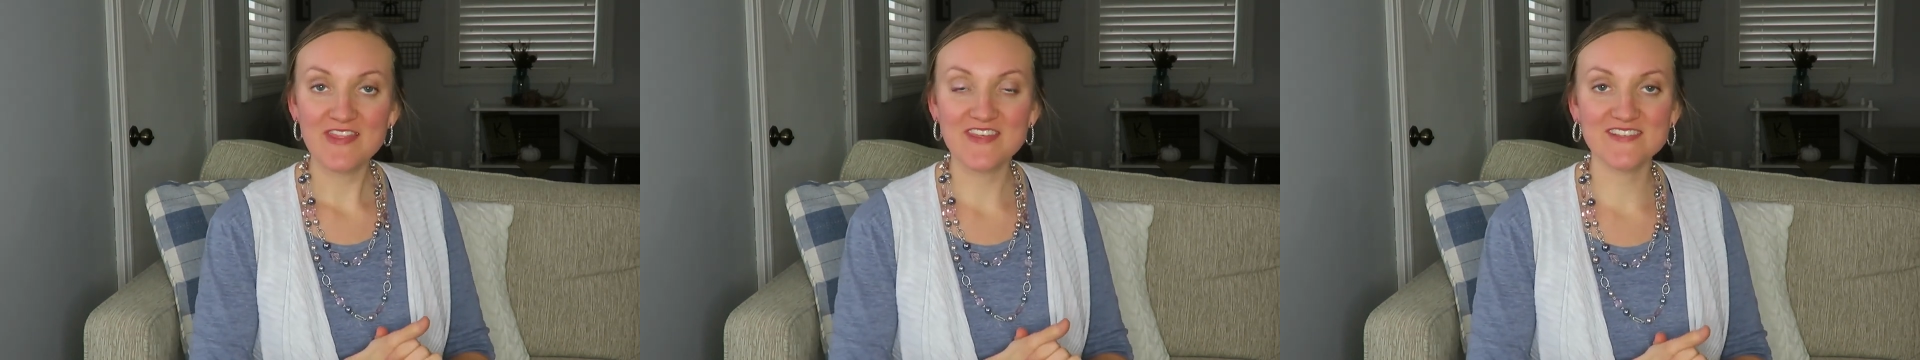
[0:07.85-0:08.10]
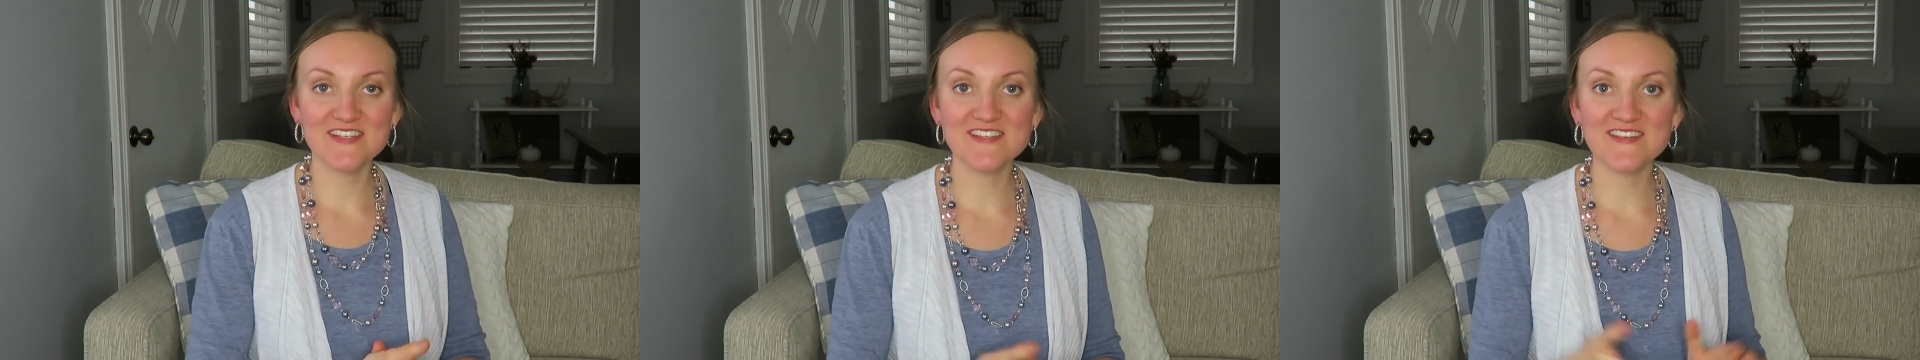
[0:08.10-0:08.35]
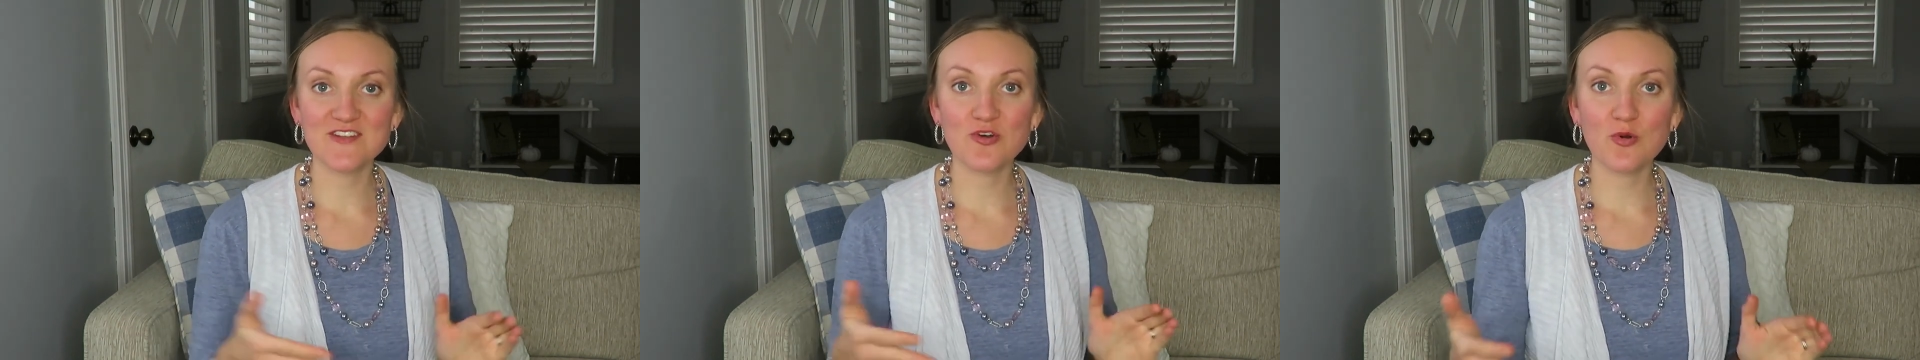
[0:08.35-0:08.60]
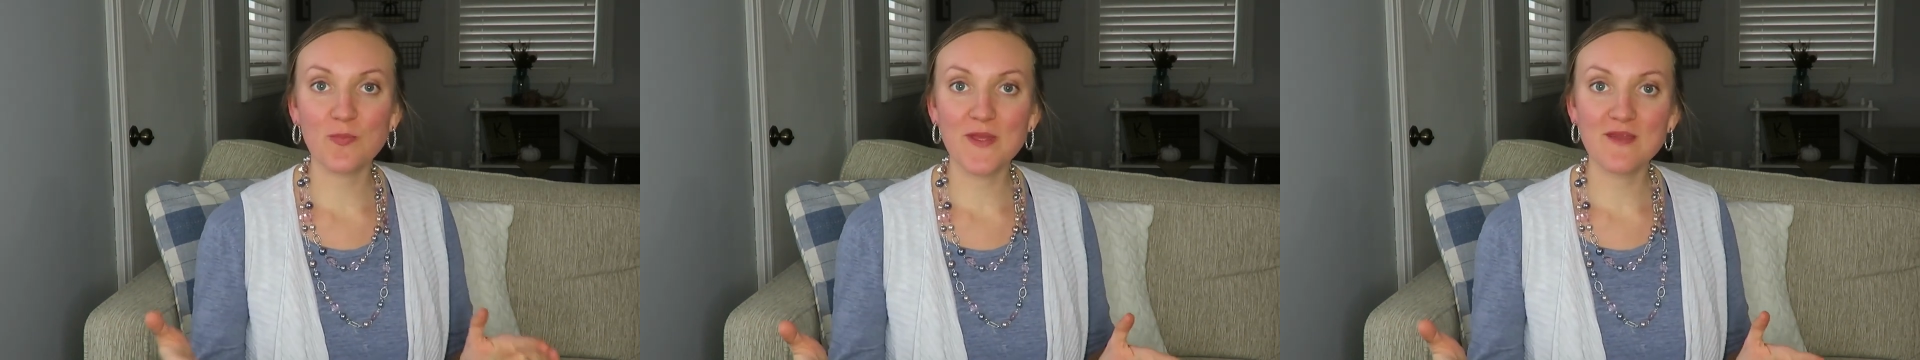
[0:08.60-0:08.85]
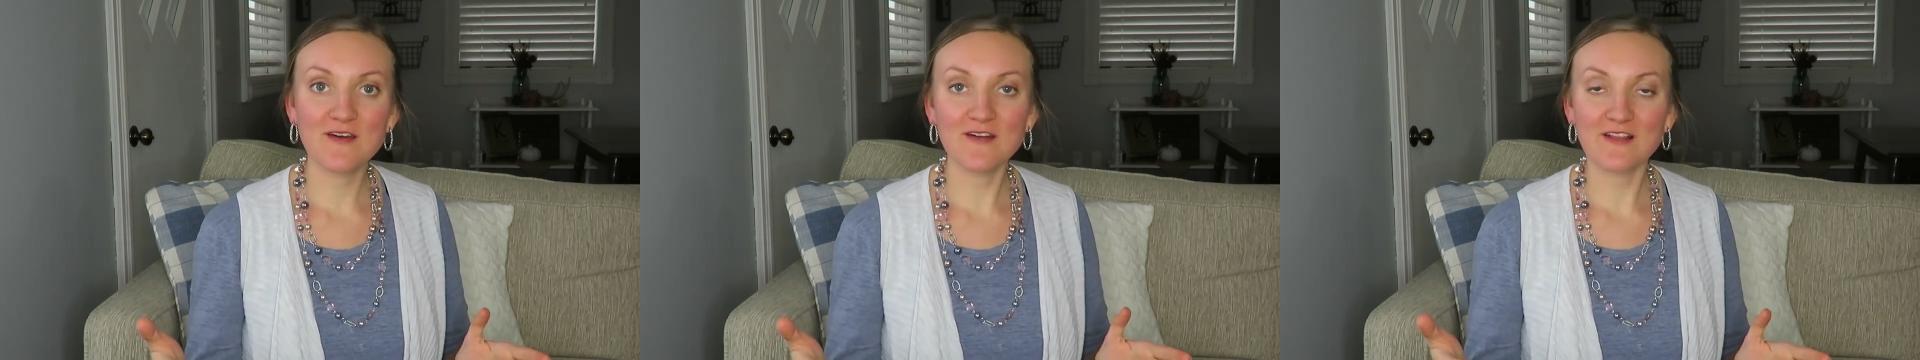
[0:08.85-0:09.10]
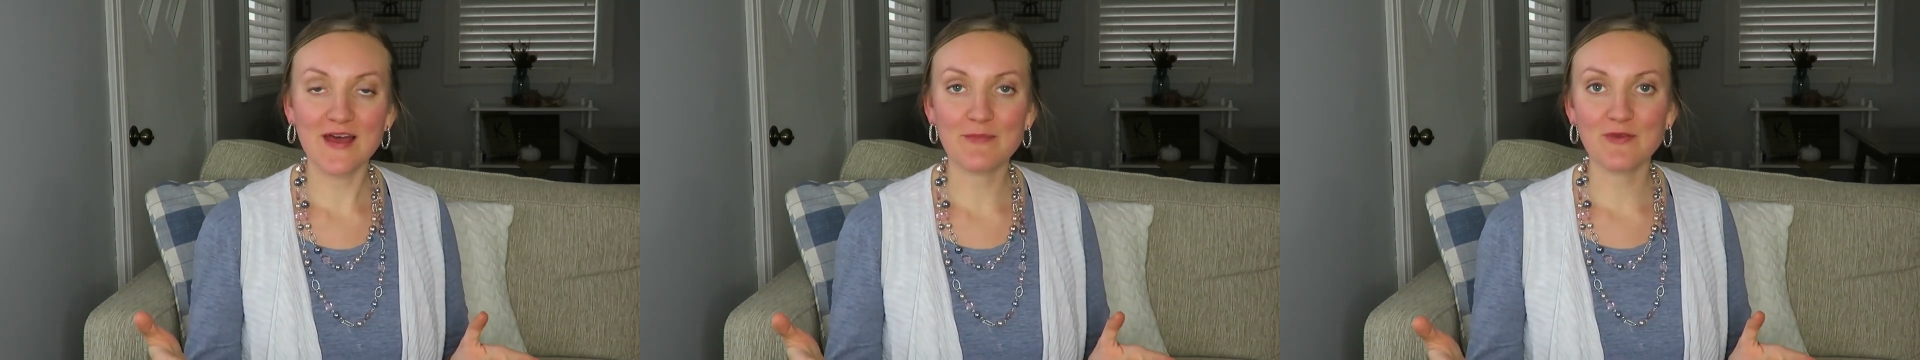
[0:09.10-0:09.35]
This is an open
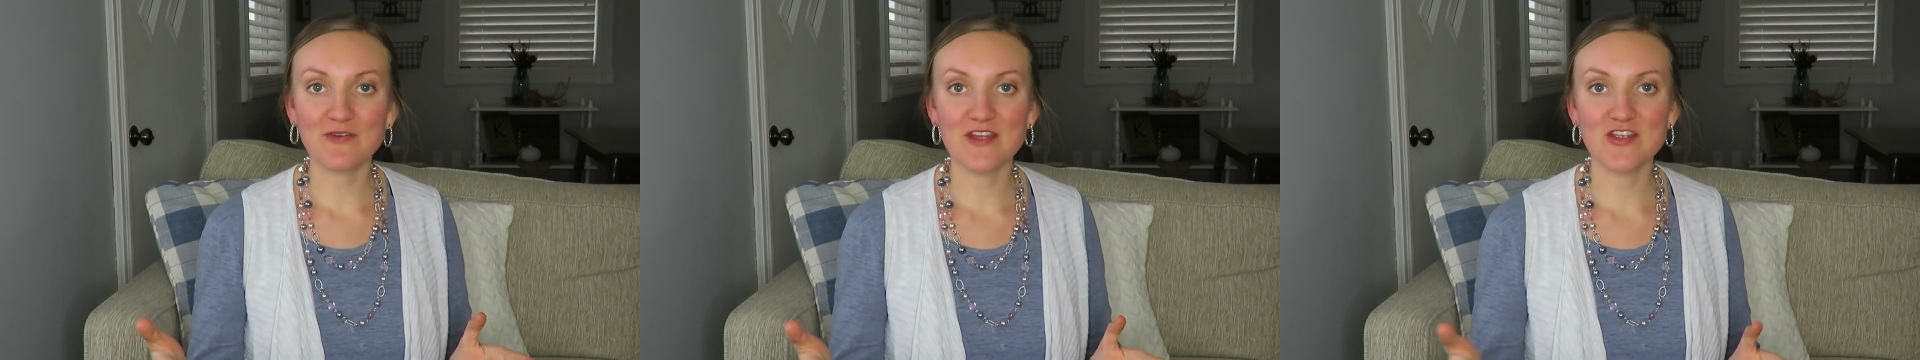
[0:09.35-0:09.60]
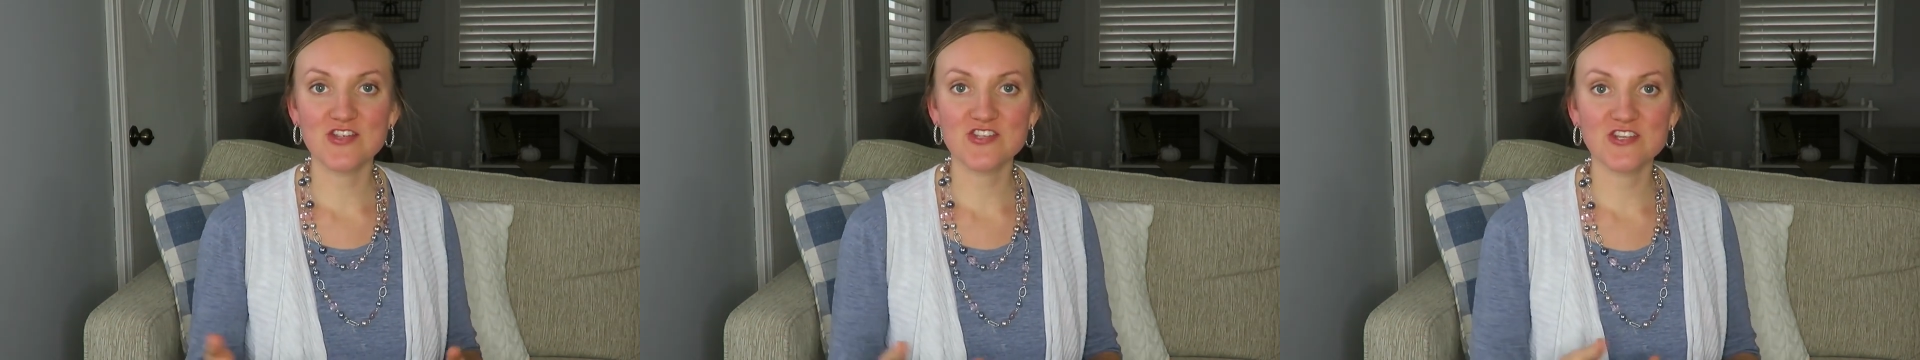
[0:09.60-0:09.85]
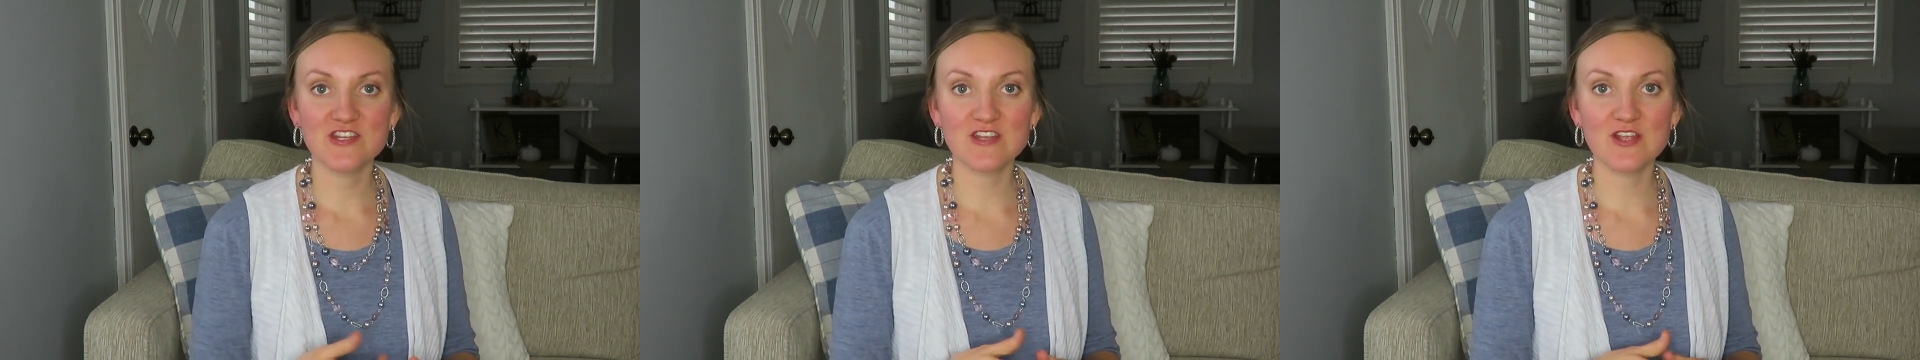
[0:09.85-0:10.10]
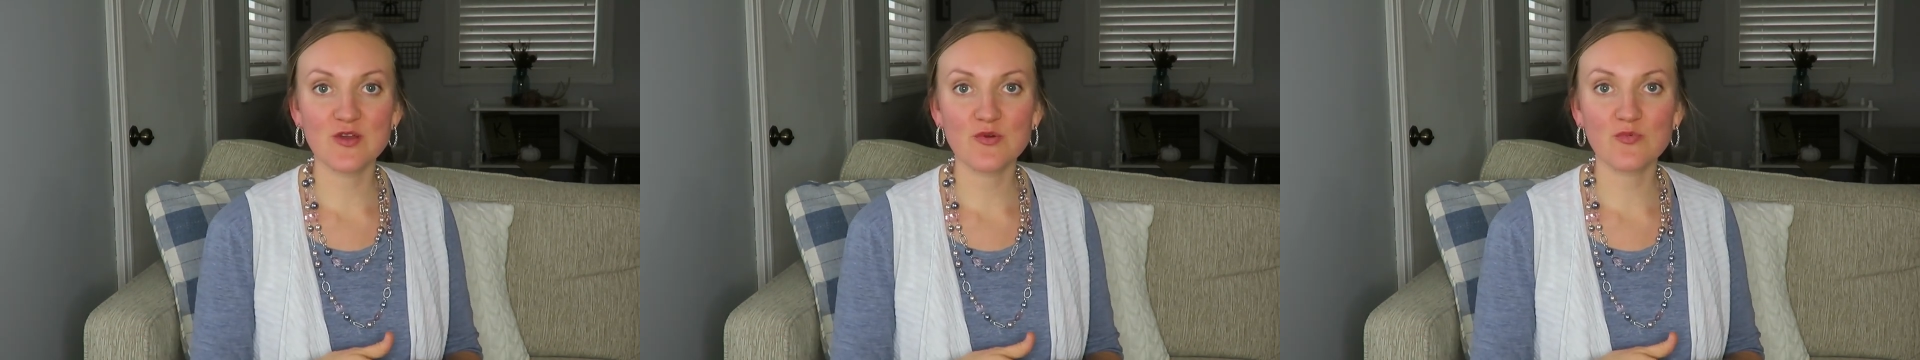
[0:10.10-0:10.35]
collaboration